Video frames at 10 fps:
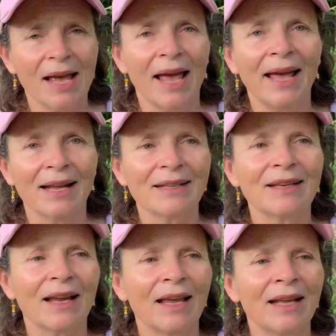
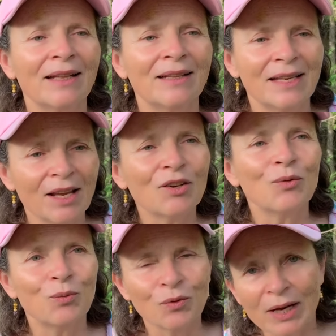And it did
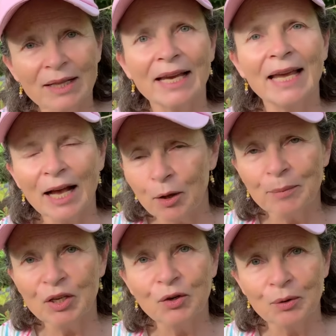really help
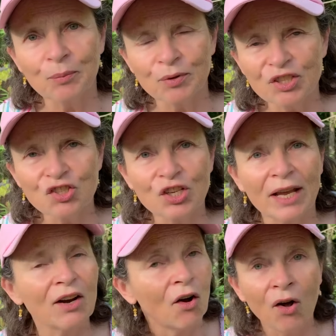me to
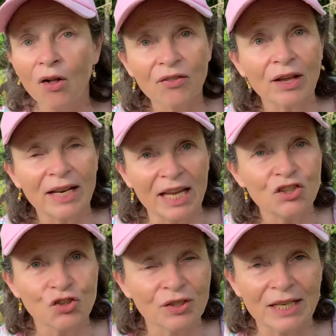appreciate all that
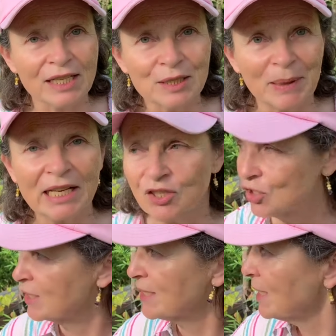nature does, because
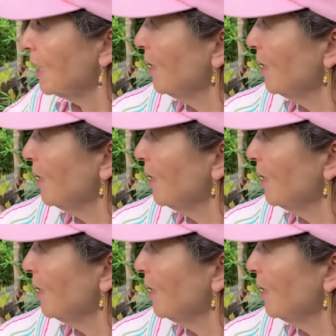just think